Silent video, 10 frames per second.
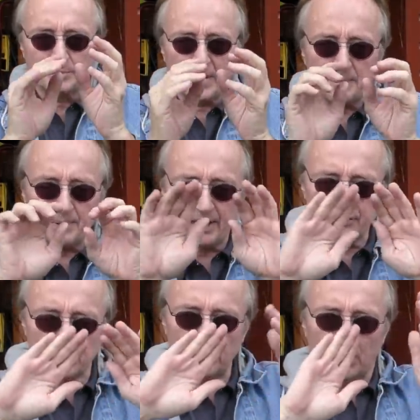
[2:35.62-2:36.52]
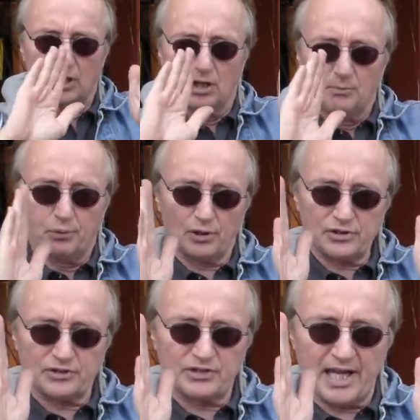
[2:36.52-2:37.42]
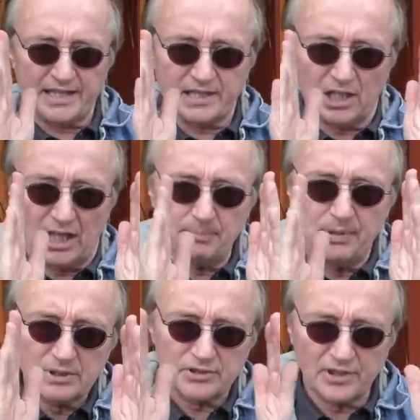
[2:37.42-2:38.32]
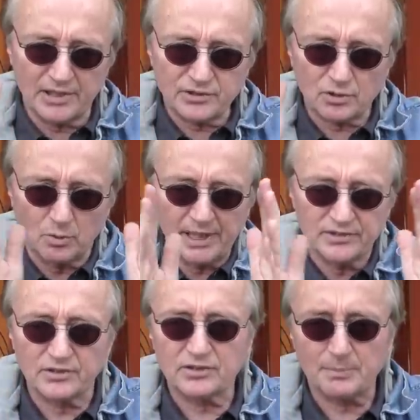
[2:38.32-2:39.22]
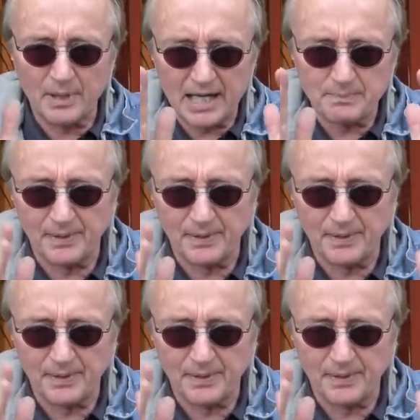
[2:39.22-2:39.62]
brake pressure pushes that cup, which then squeezes the brake